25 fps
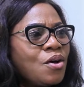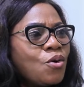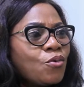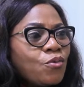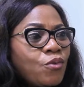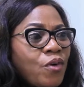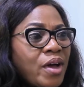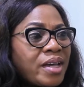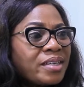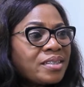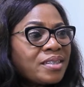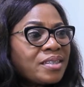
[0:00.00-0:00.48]

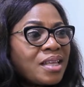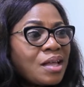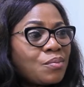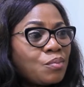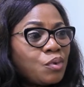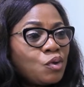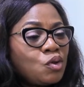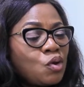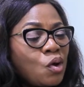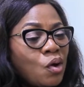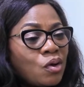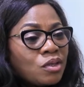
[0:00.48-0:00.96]
For
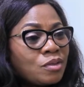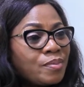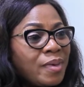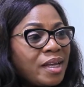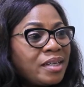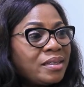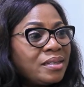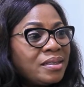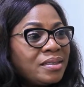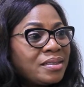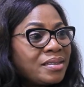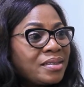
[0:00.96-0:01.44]
example, your
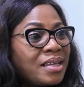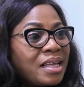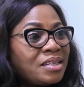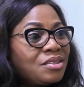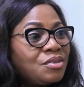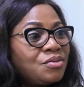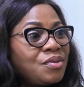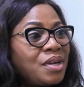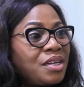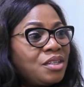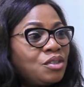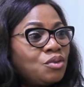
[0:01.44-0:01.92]
husband is
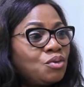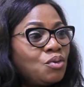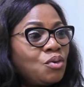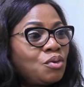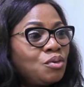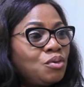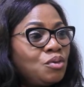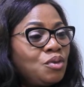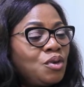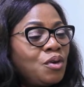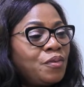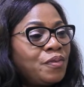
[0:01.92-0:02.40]
getting ready to go to